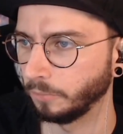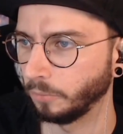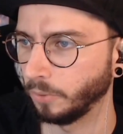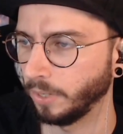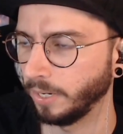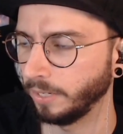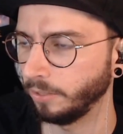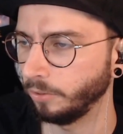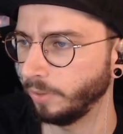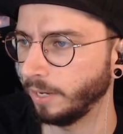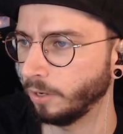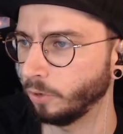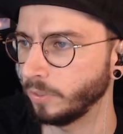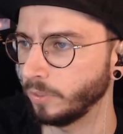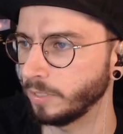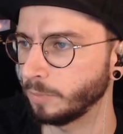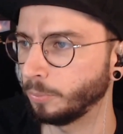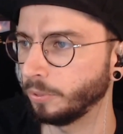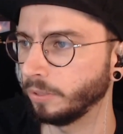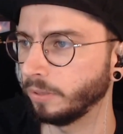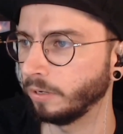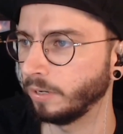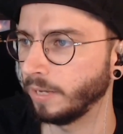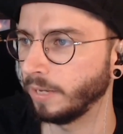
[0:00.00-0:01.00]
Why do they always
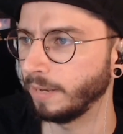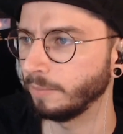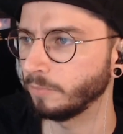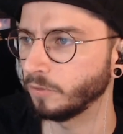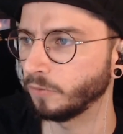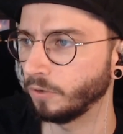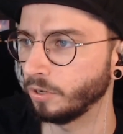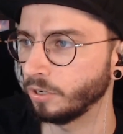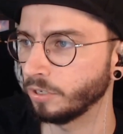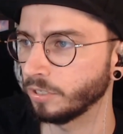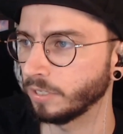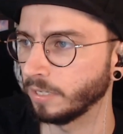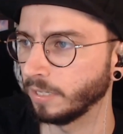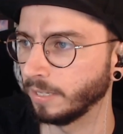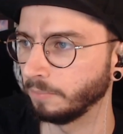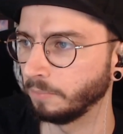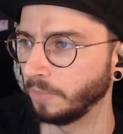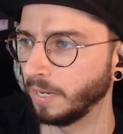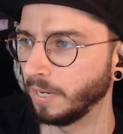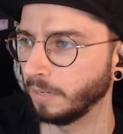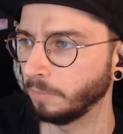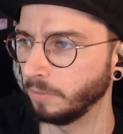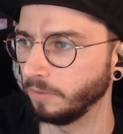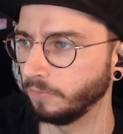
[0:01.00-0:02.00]
put their names first and then
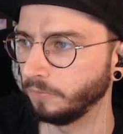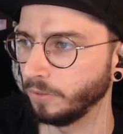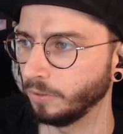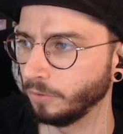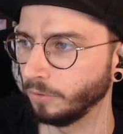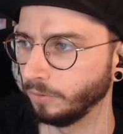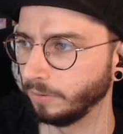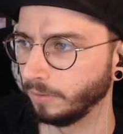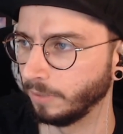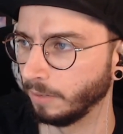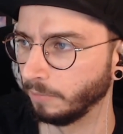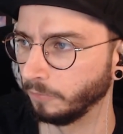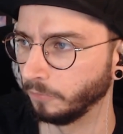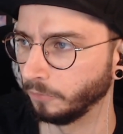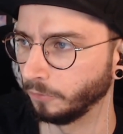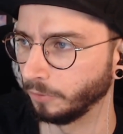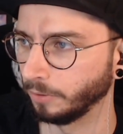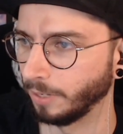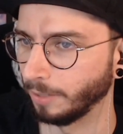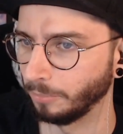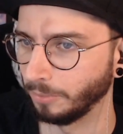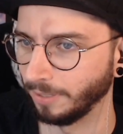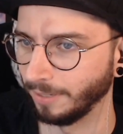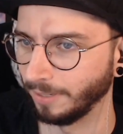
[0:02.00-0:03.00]
make me feel dumb for
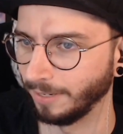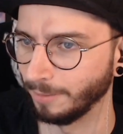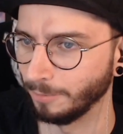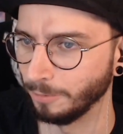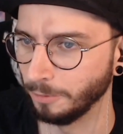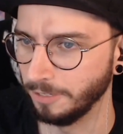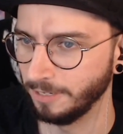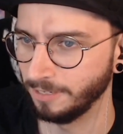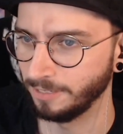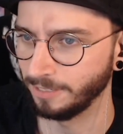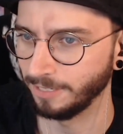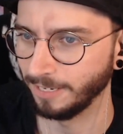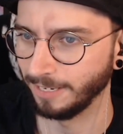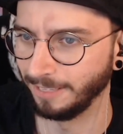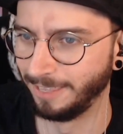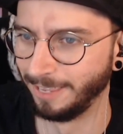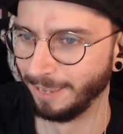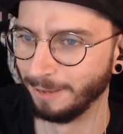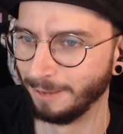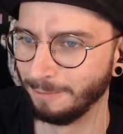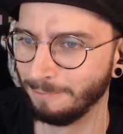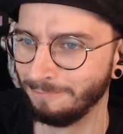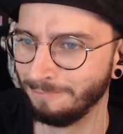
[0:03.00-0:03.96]
not being able to say them?